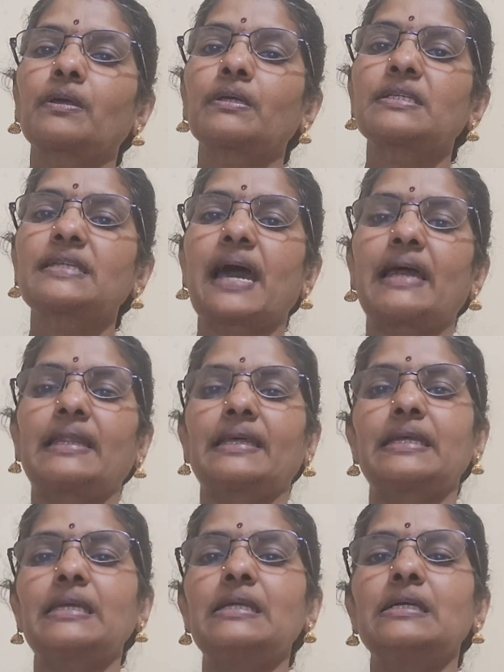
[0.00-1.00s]

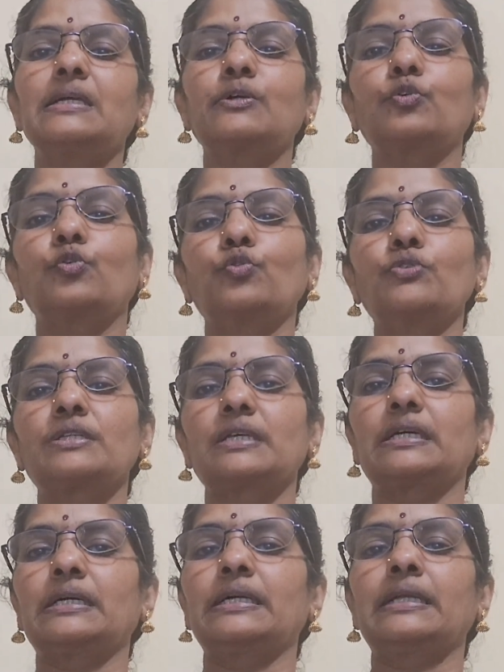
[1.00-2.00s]
salary who's
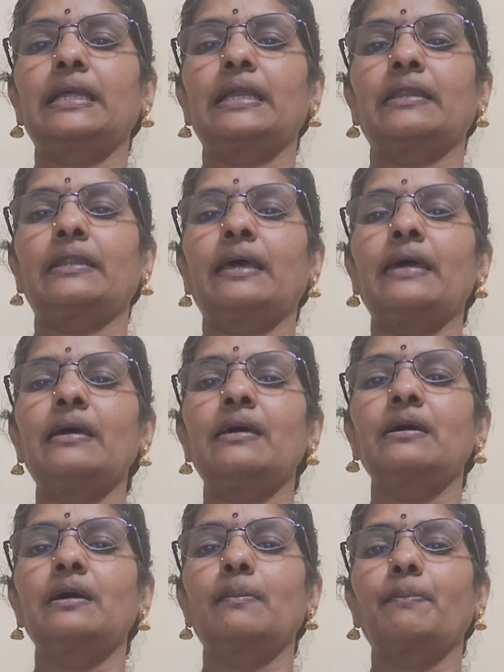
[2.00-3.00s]
earned in the
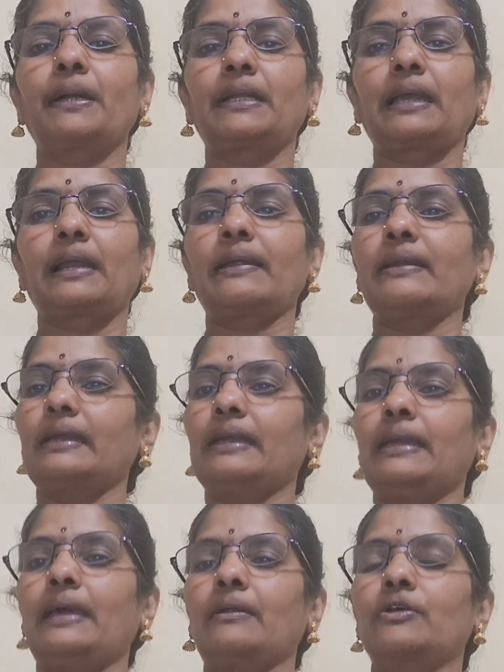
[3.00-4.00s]
particular
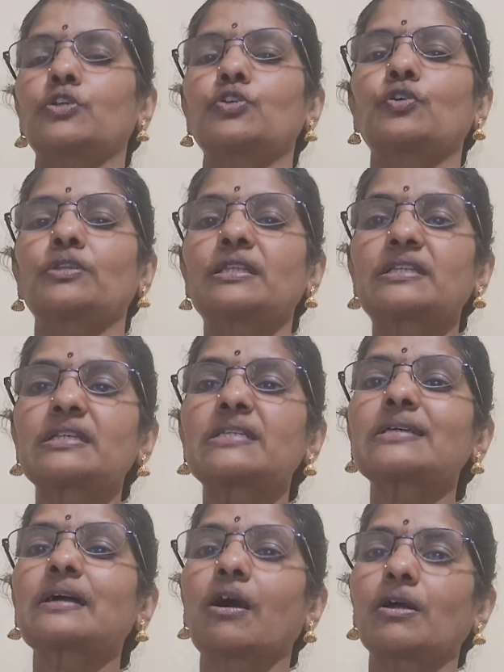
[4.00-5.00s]
year. So this
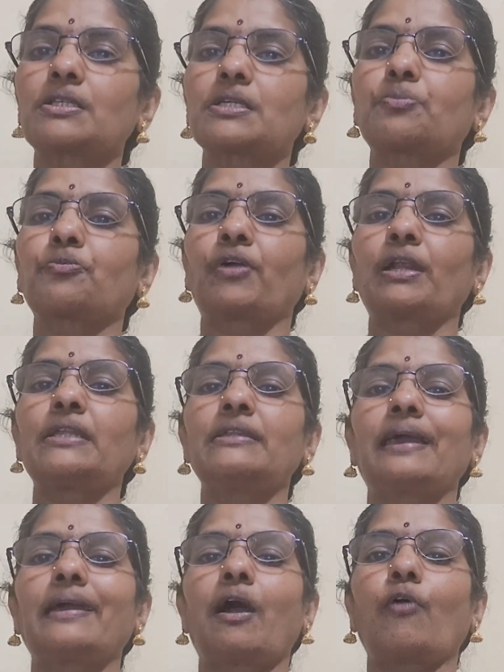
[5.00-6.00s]
is a concept only
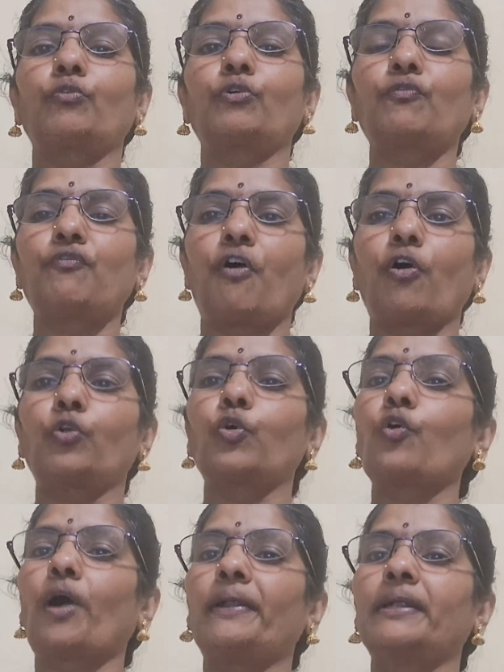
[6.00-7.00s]
they have to
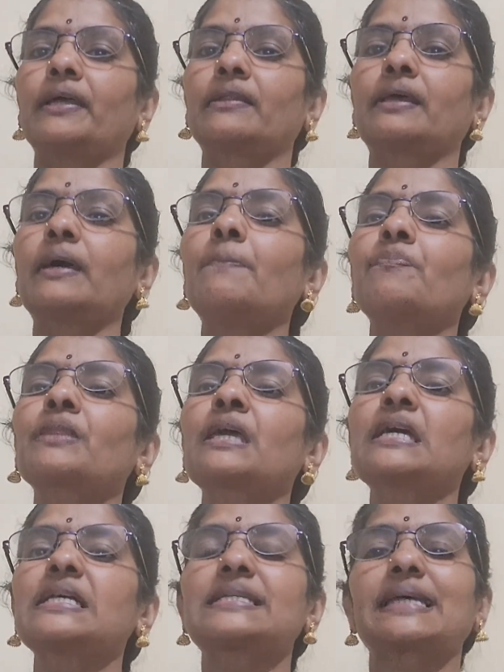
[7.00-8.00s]
follow under the
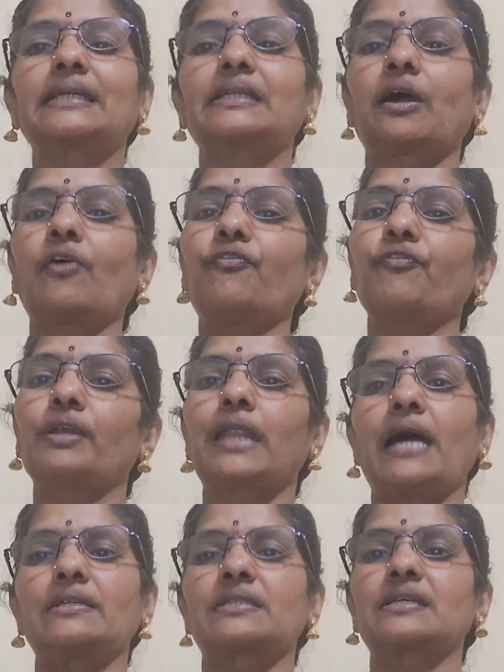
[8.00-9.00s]
set of
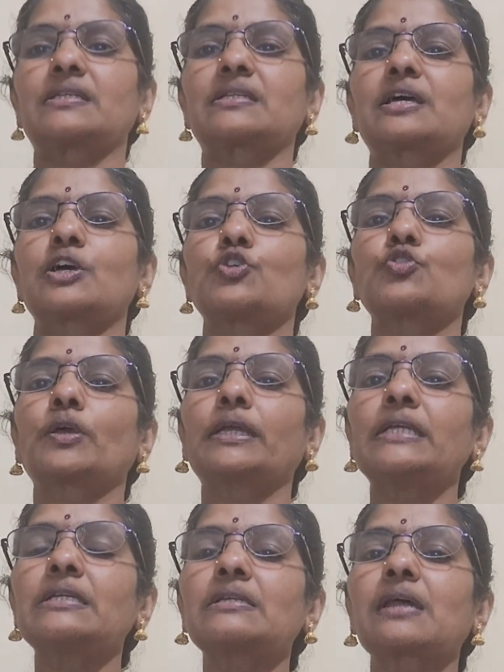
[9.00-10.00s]
losses. So
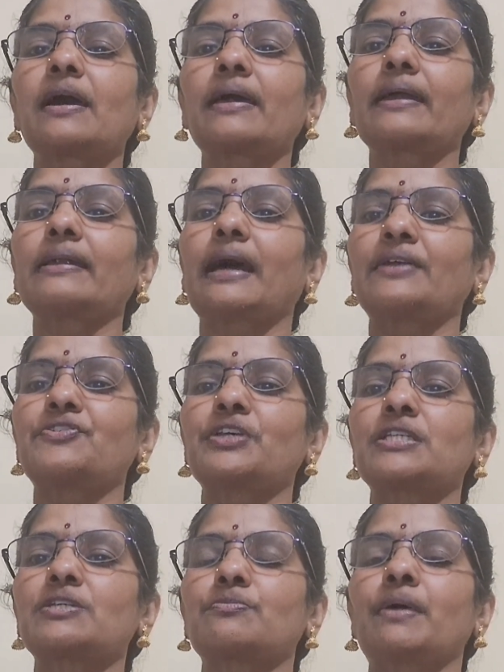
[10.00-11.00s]
intra-head
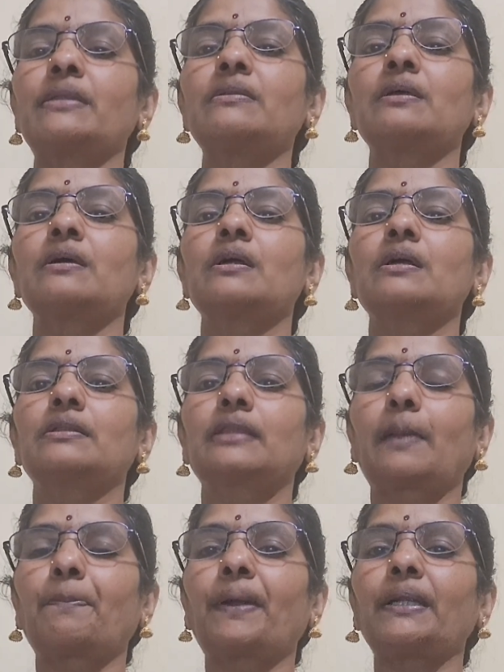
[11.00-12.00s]
adjustment,
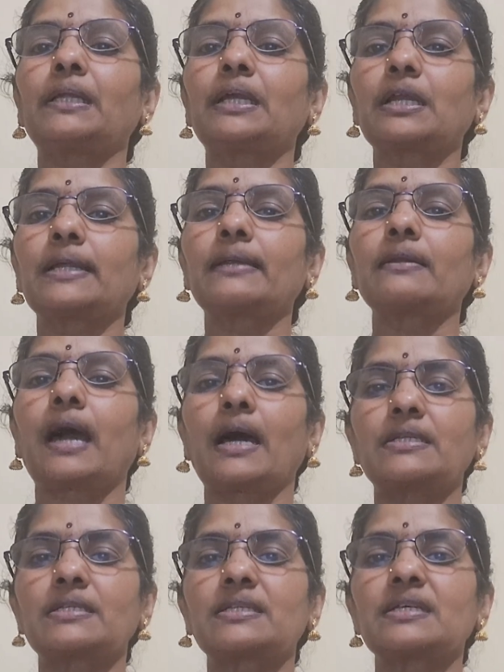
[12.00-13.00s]
that particular
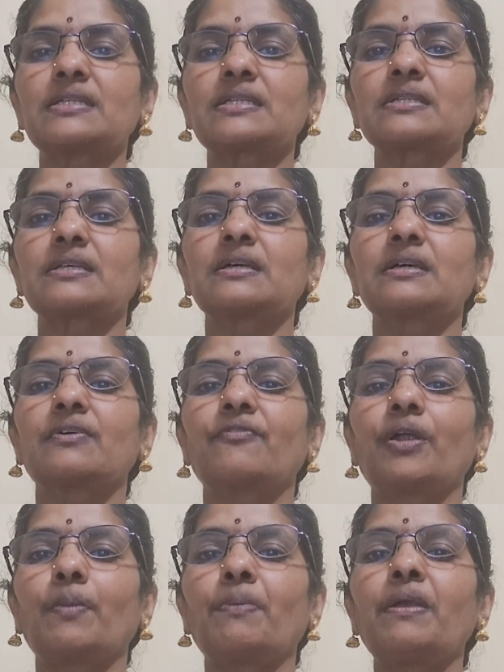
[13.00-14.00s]
losses
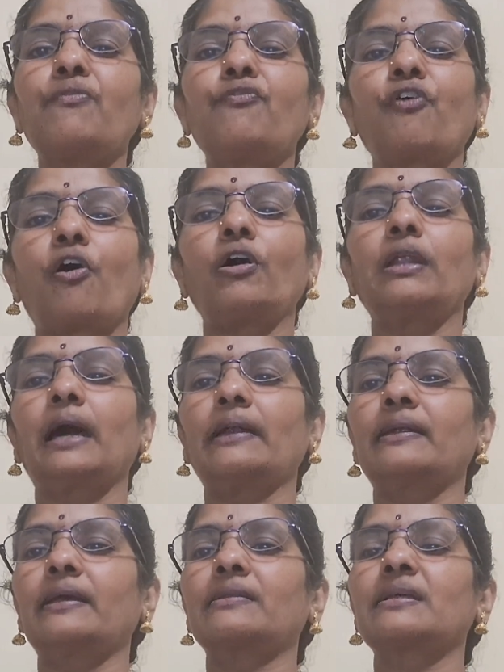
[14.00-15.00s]
will be fall
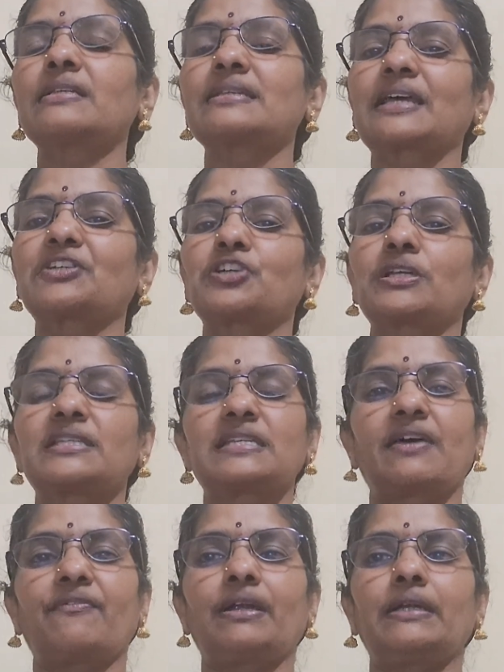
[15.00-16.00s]
under the section
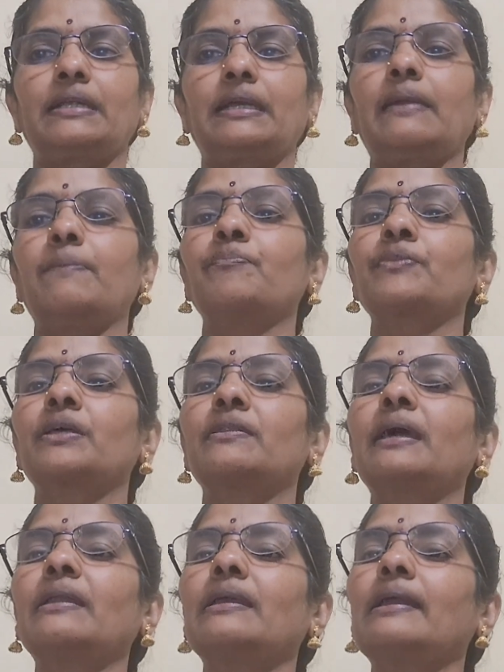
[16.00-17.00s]
70.
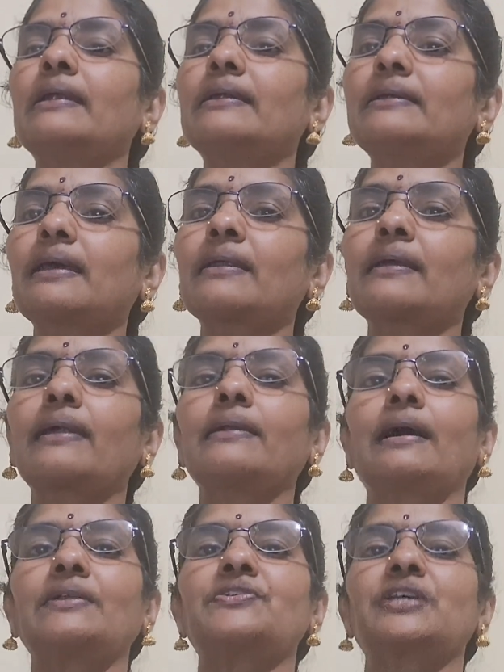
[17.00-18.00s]
Then
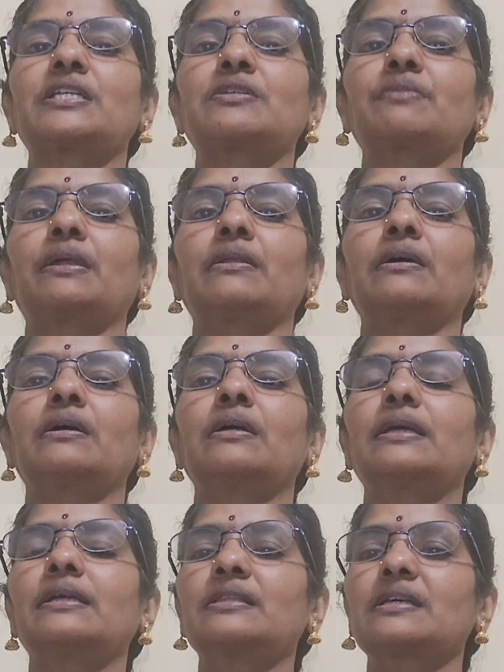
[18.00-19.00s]
inter-head adjustment,
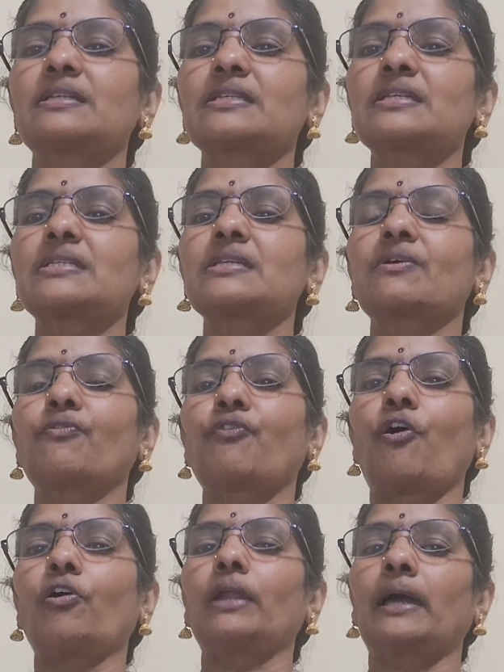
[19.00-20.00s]
this is
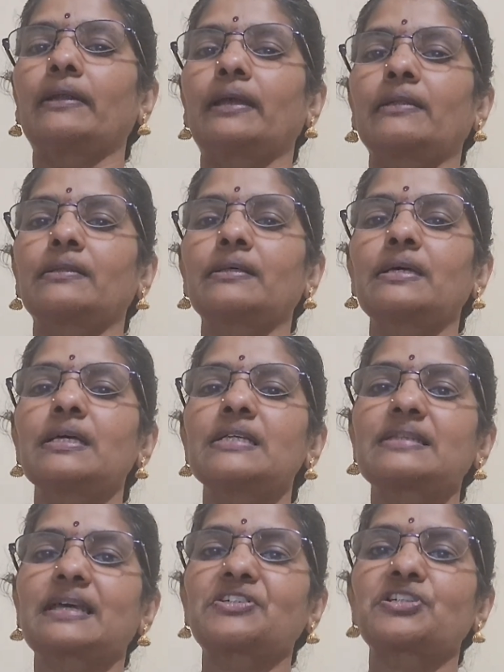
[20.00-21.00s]
fall under
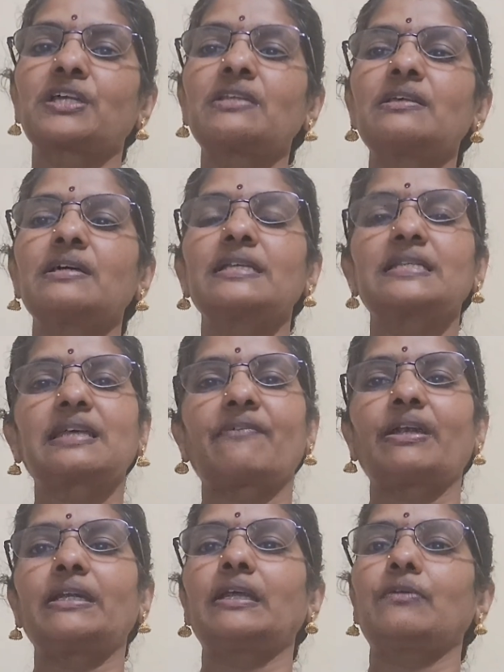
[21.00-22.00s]
section
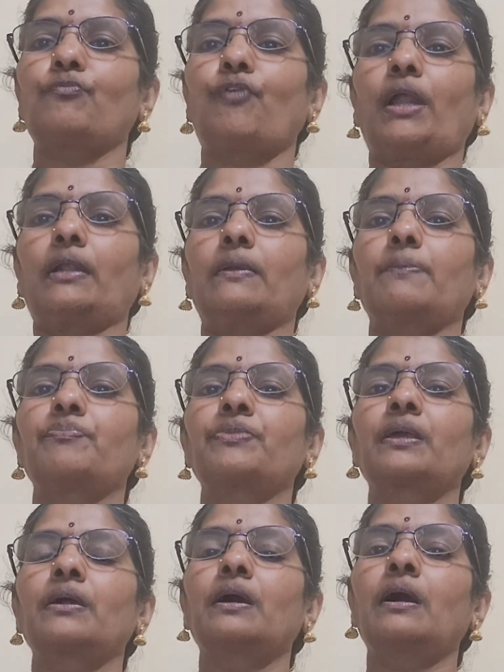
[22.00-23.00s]
71.
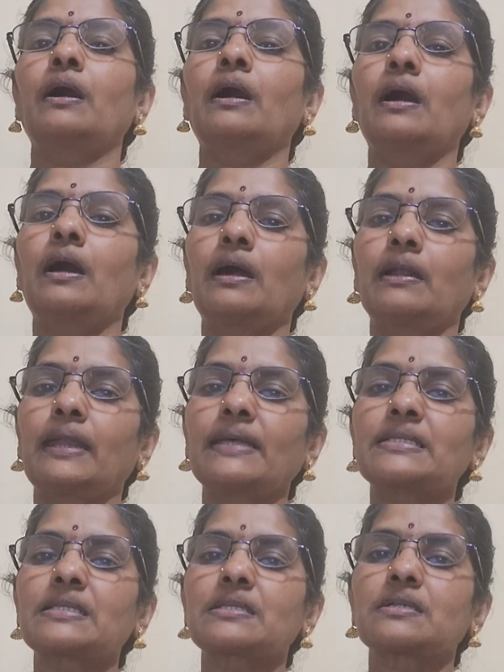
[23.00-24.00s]

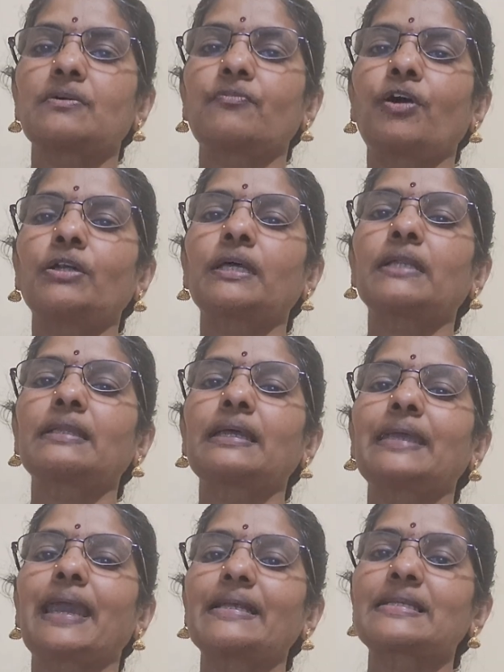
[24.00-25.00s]
Next, what are
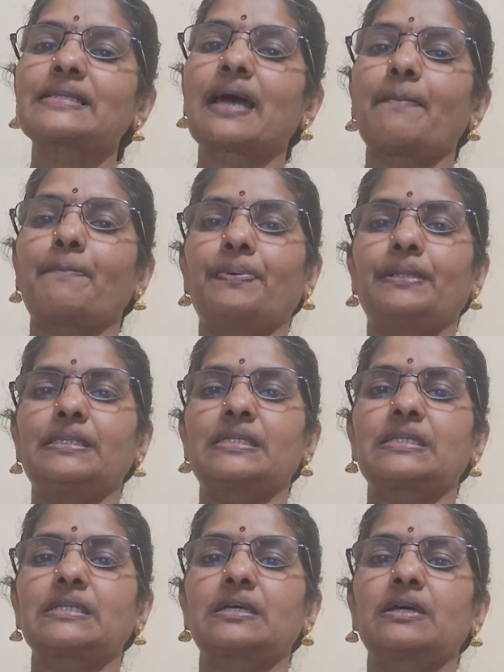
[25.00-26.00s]
the
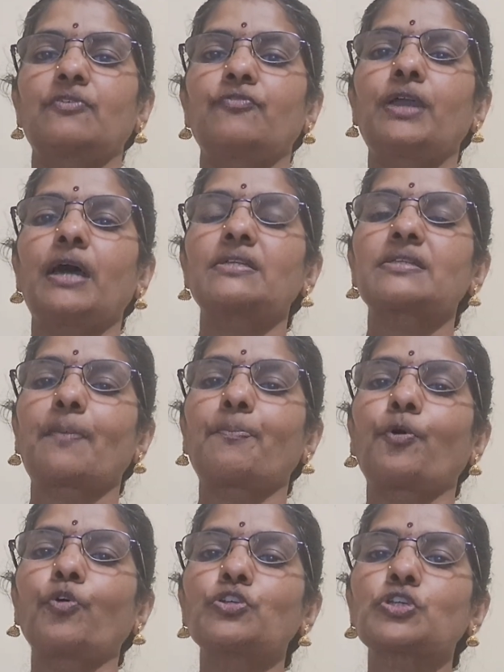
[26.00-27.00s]
examples we are
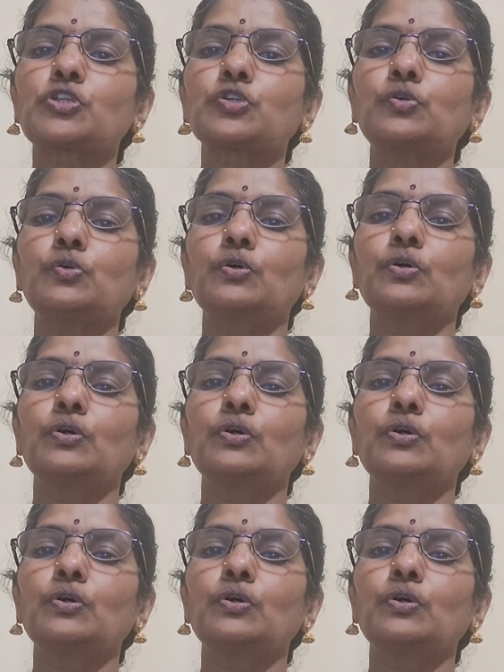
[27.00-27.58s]
supposed to